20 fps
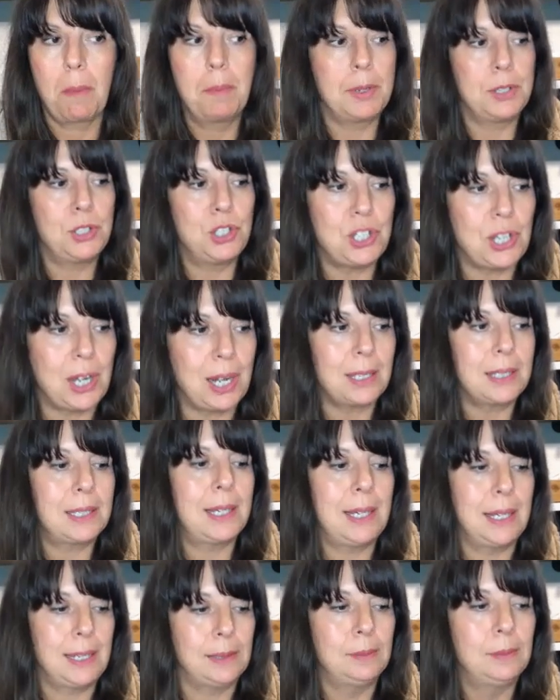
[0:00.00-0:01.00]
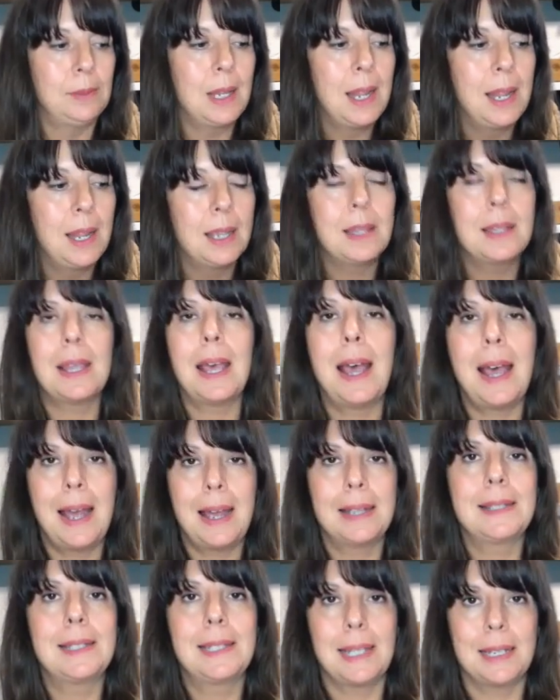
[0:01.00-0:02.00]
projecting the
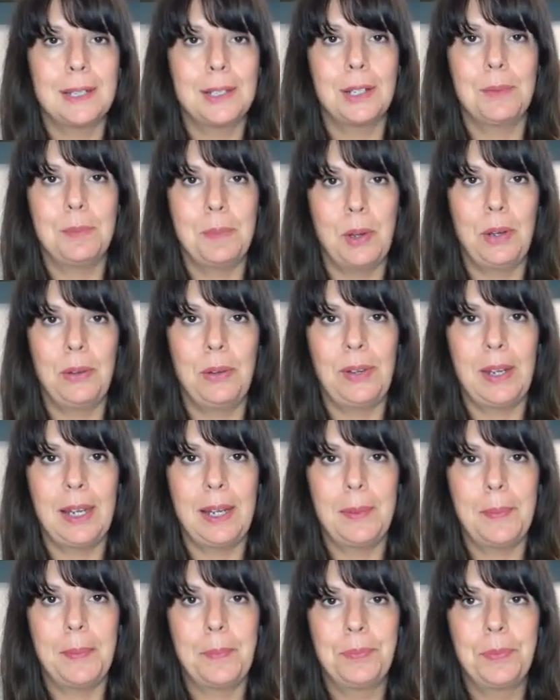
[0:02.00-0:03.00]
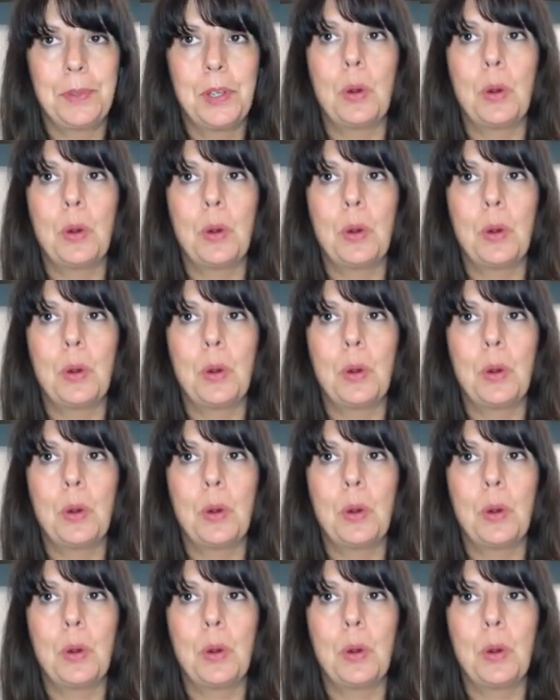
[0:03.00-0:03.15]
heart-centered movie.